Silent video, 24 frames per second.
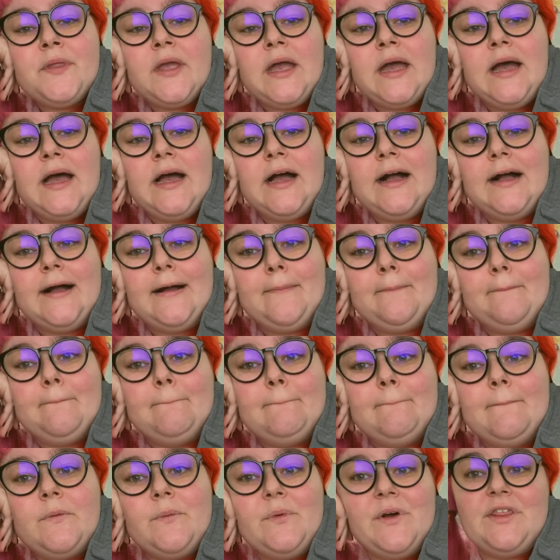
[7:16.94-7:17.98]

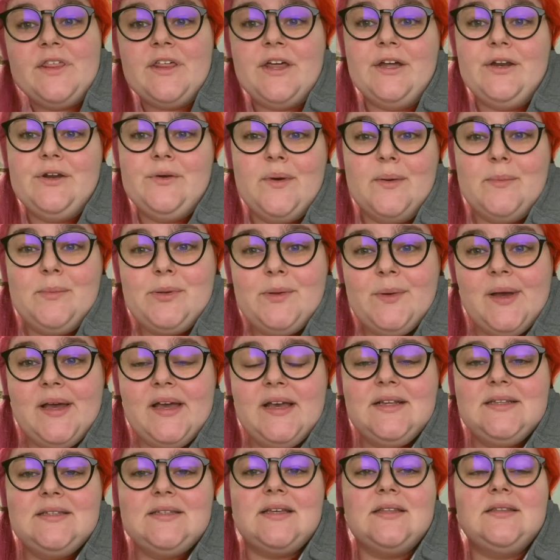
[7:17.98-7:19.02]
um, with uh, new
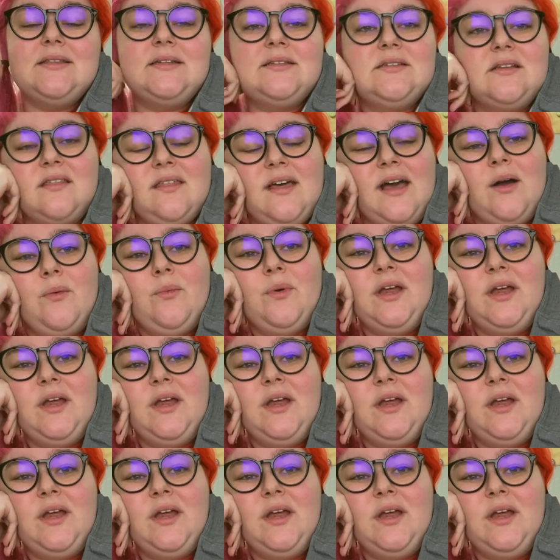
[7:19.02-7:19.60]
employees and things like that,